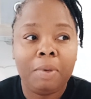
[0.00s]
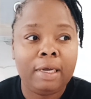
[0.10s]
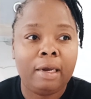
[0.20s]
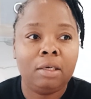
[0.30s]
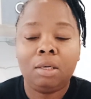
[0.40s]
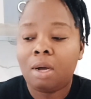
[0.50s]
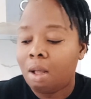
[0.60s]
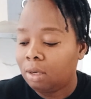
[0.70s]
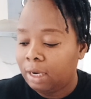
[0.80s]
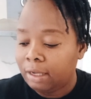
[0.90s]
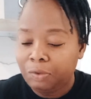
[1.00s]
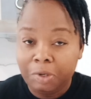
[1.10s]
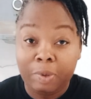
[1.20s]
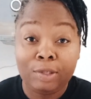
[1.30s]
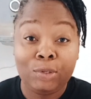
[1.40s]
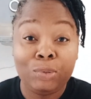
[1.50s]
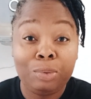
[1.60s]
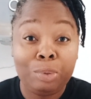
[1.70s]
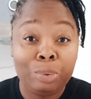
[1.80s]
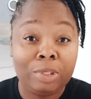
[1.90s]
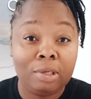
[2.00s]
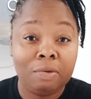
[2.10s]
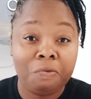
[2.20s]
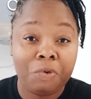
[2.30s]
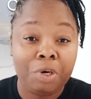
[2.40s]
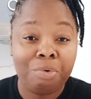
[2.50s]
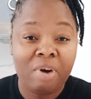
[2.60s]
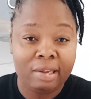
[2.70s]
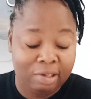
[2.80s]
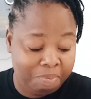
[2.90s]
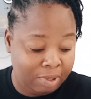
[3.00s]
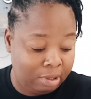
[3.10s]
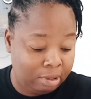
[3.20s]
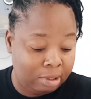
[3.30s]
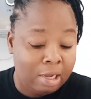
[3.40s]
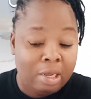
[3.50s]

I've been getting countless requests to do gluten-free recipes.